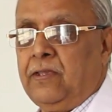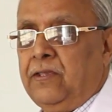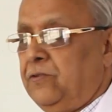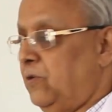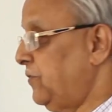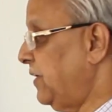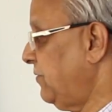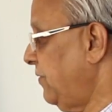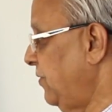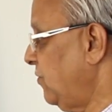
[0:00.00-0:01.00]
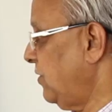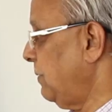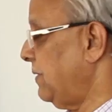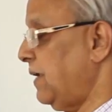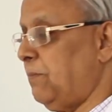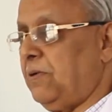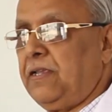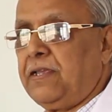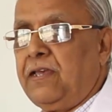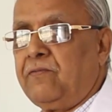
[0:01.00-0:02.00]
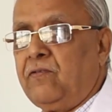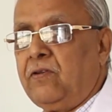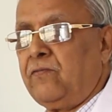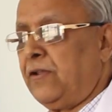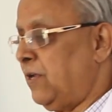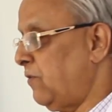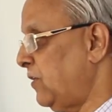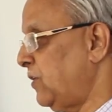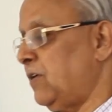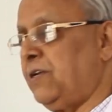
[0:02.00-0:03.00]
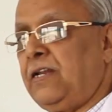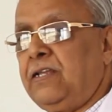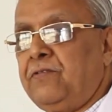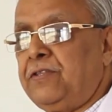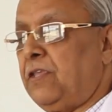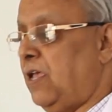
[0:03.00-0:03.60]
So that's why you've got to be doubly careful whenever you are dealing with